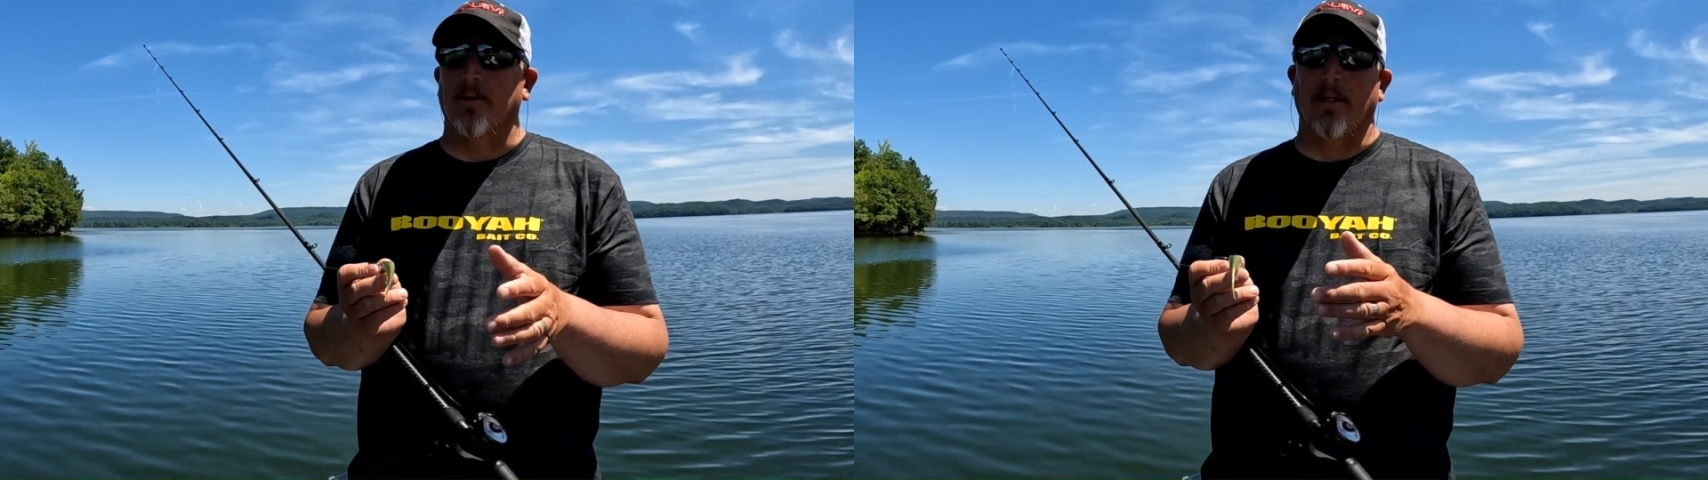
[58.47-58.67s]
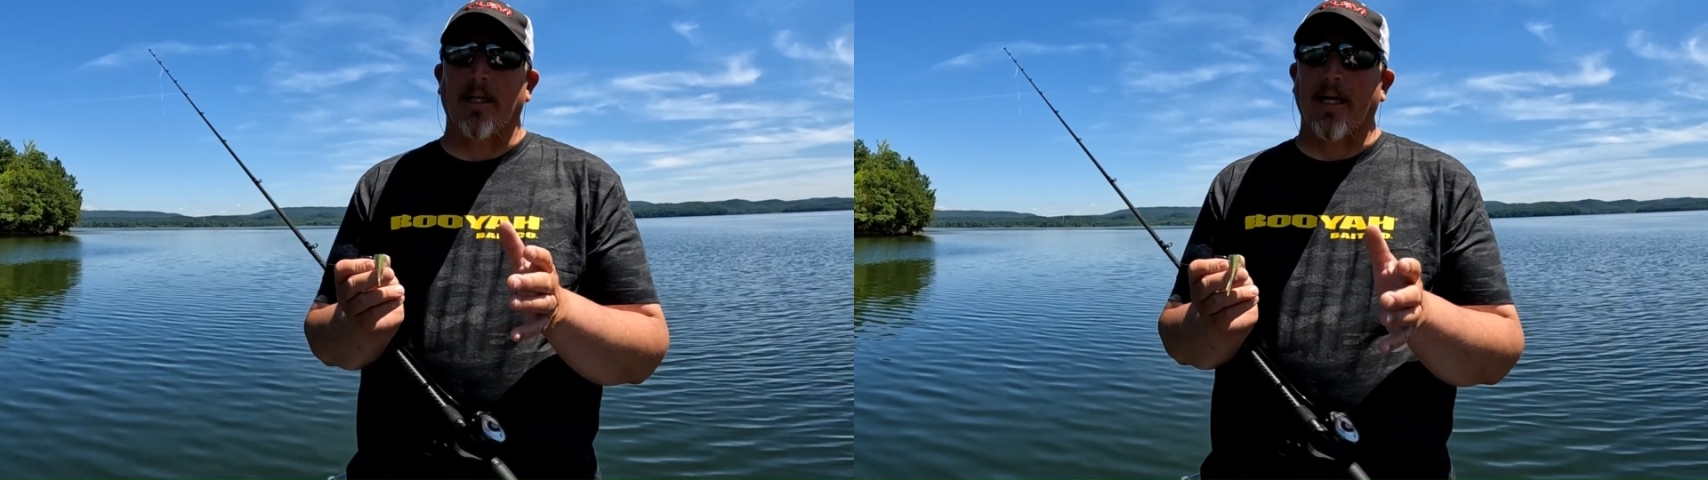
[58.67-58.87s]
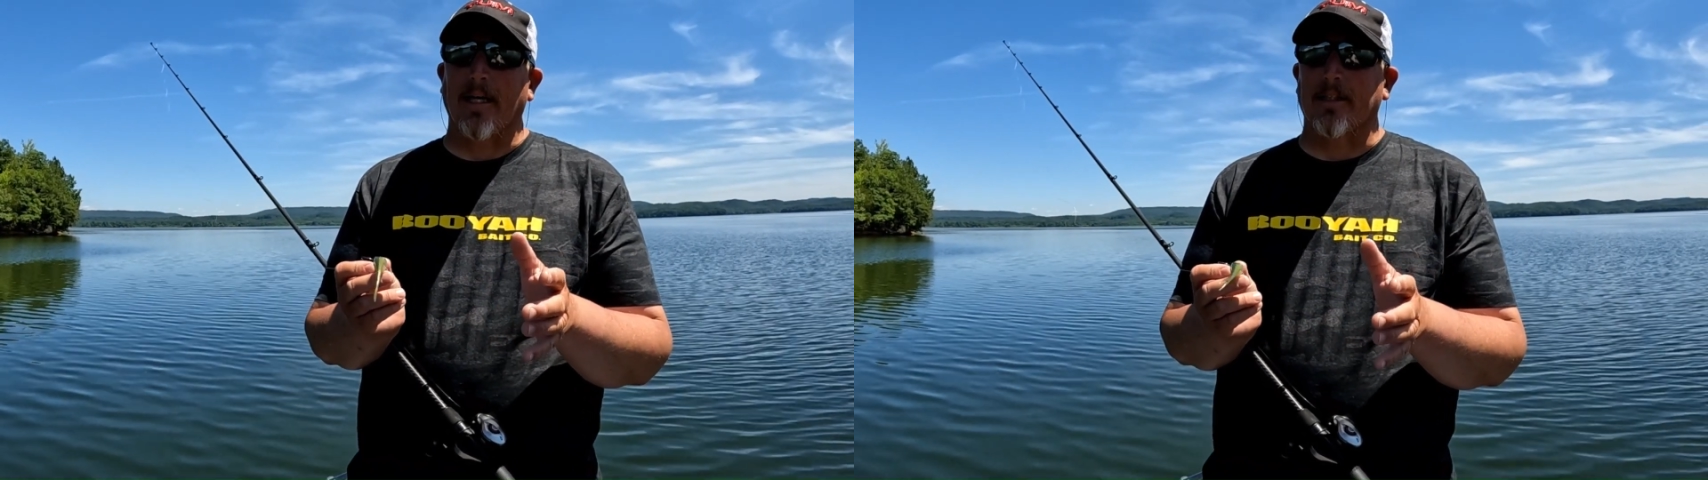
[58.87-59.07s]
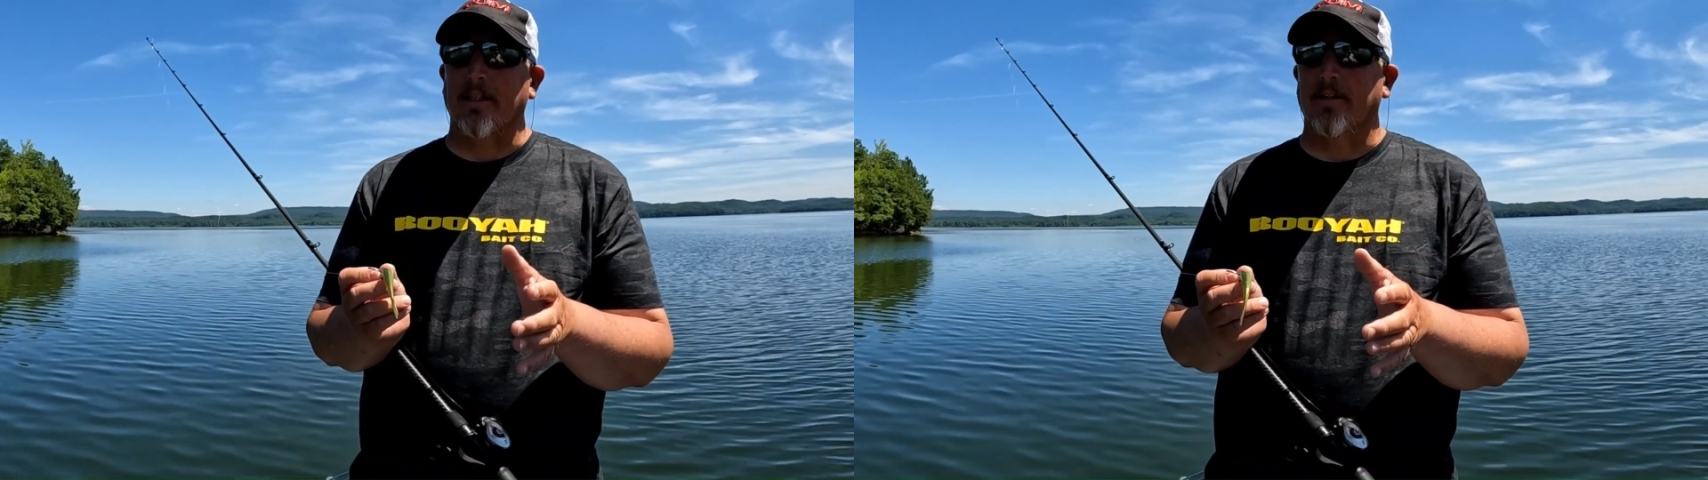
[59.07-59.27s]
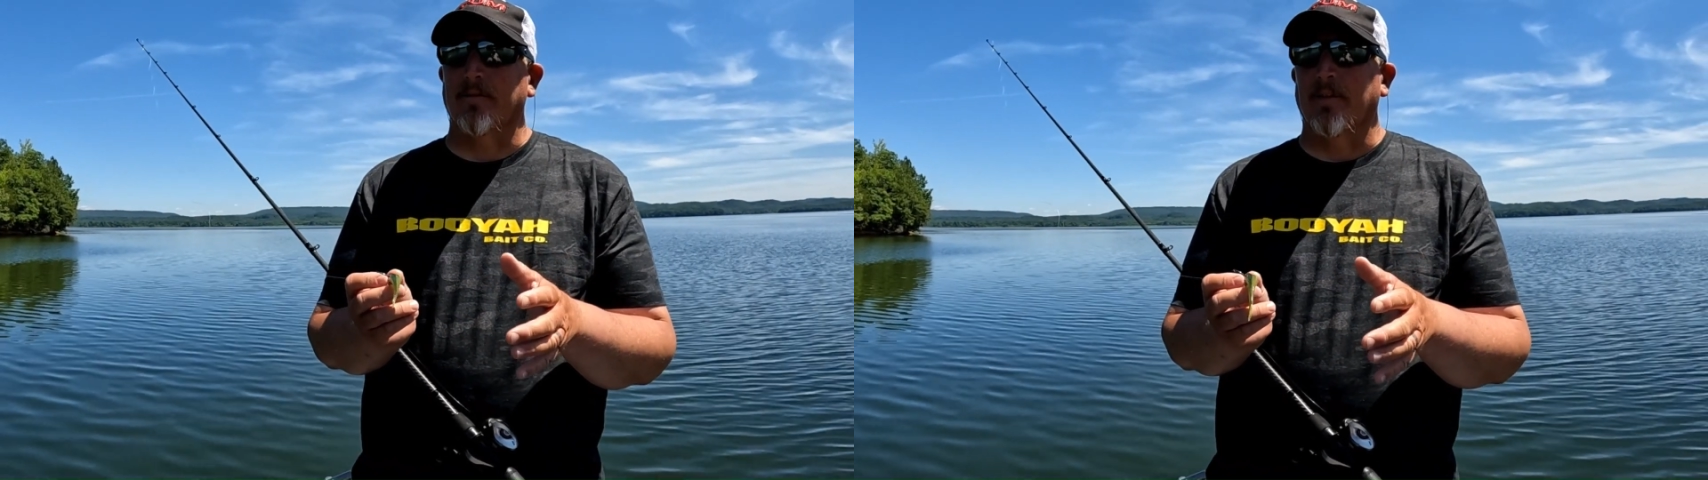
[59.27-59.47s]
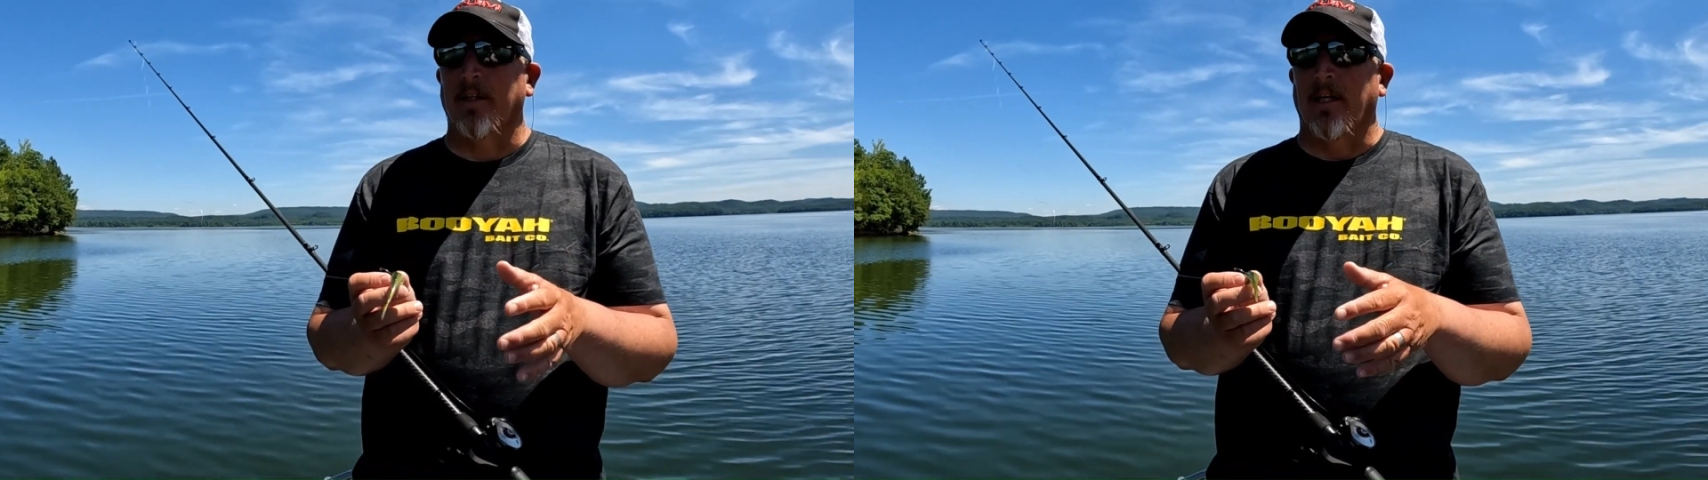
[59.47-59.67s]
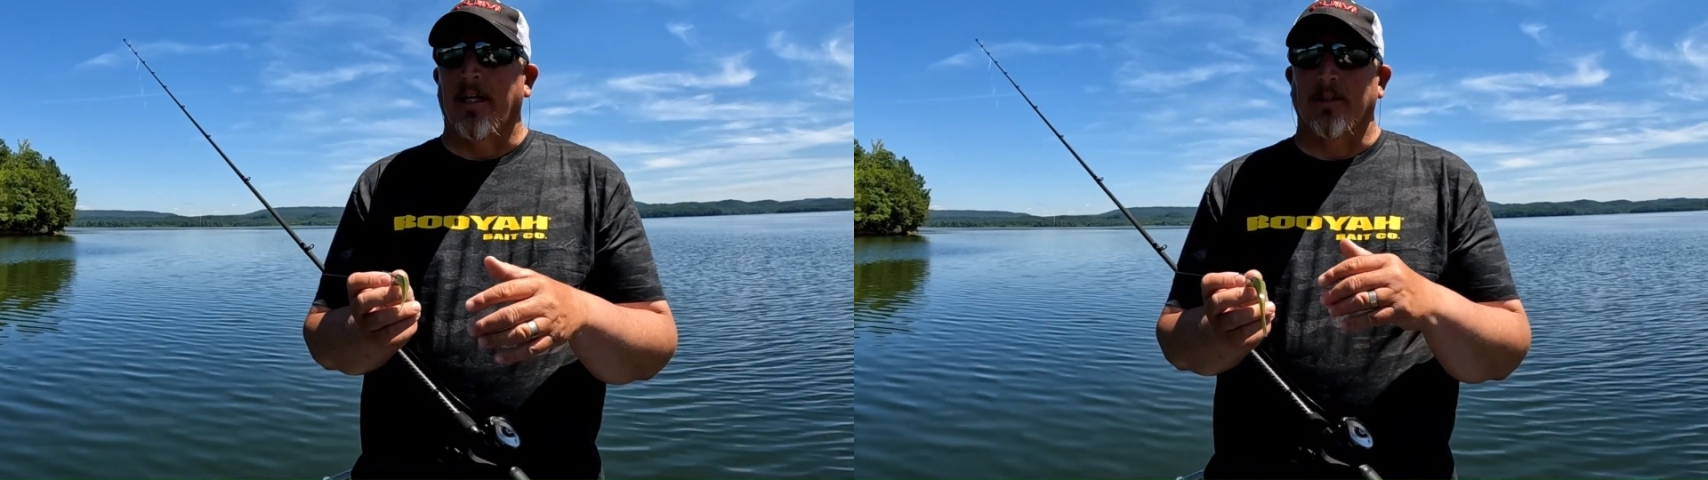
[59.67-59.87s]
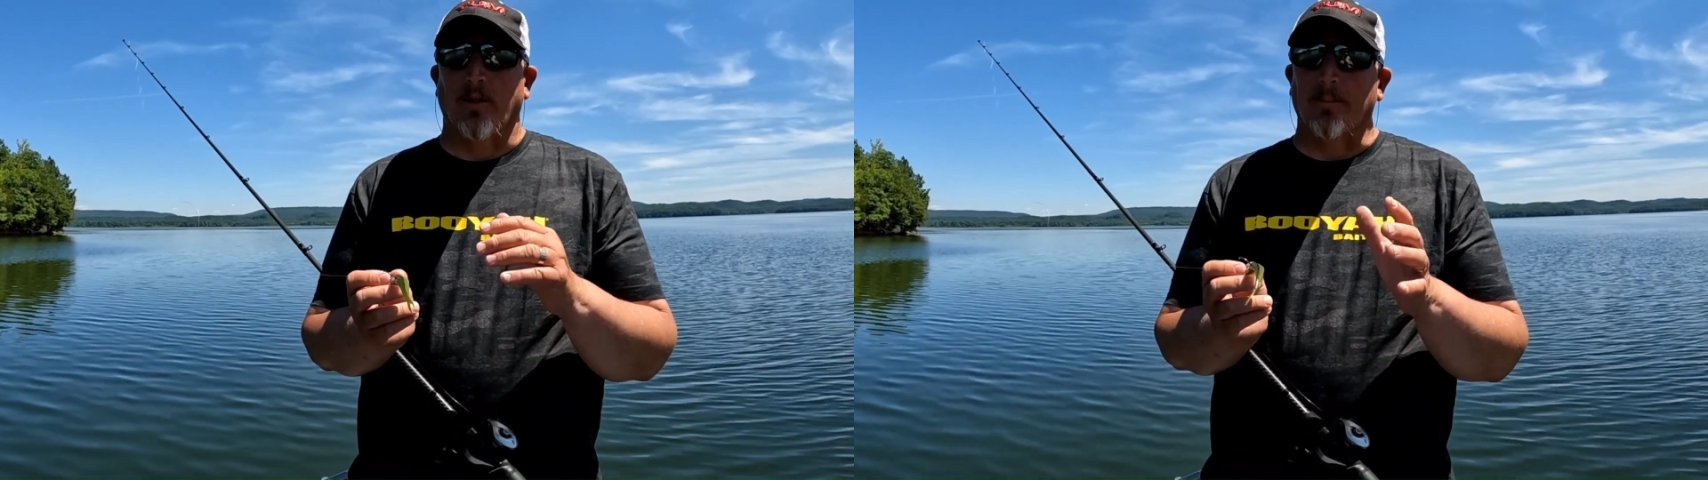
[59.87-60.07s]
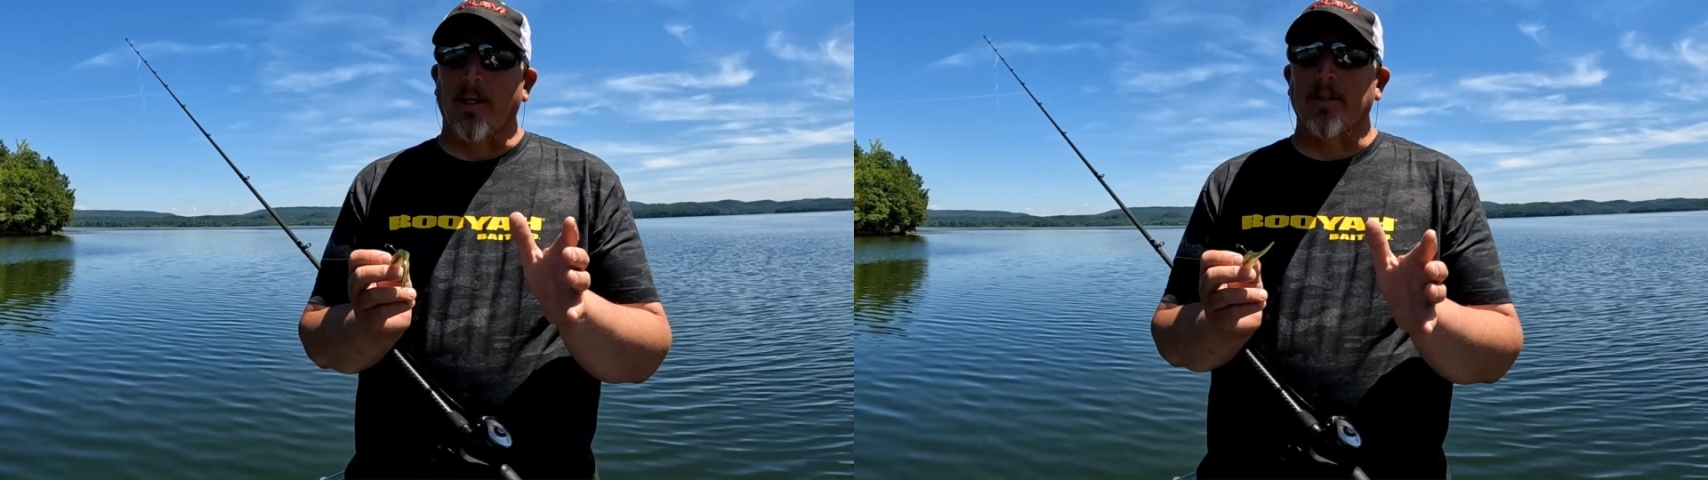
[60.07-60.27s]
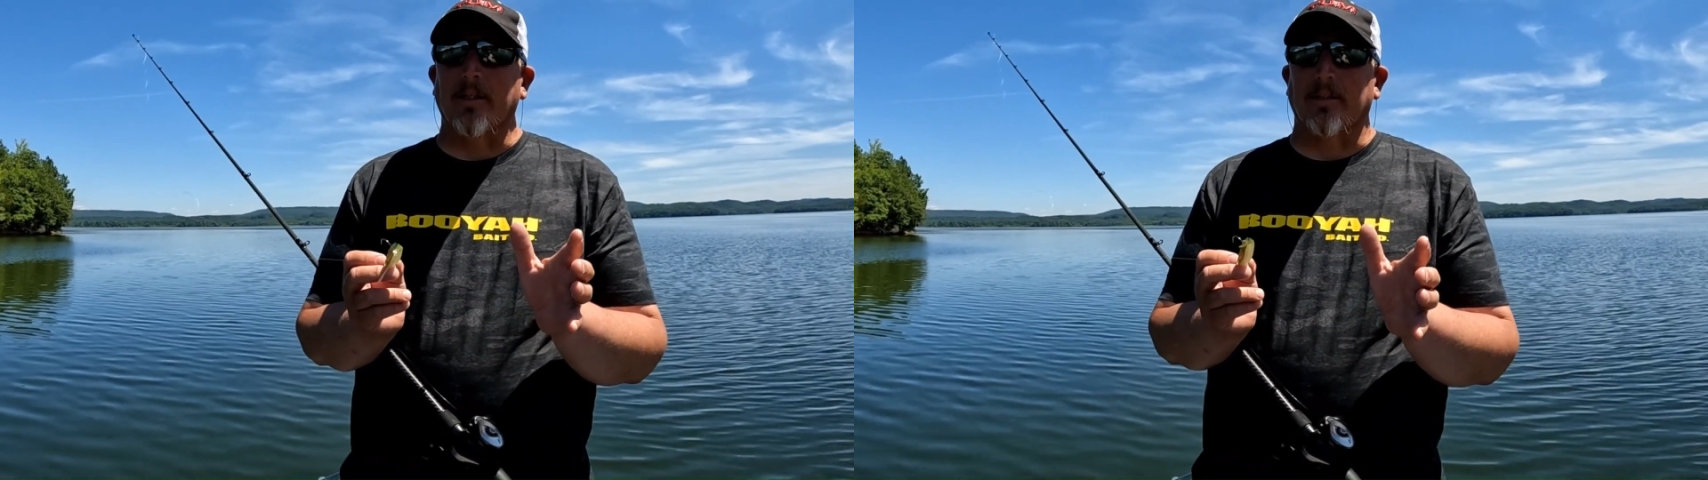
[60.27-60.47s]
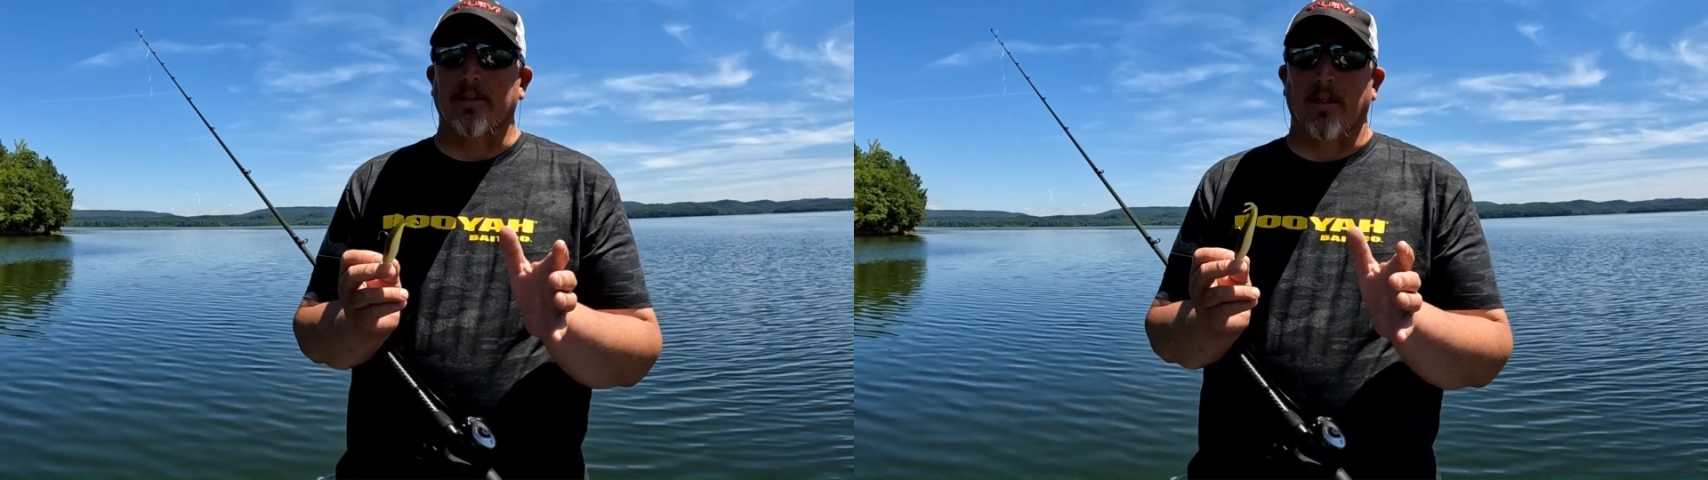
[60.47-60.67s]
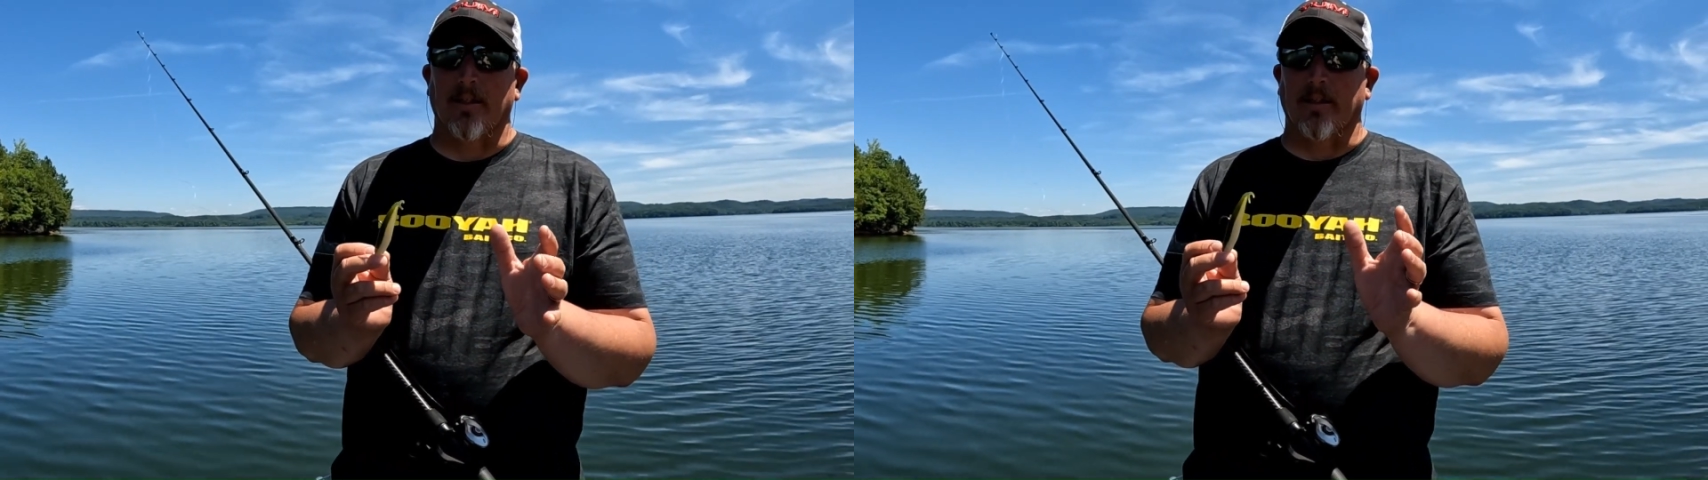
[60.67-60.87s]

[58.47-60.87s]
they're not active, so I'm not necessarily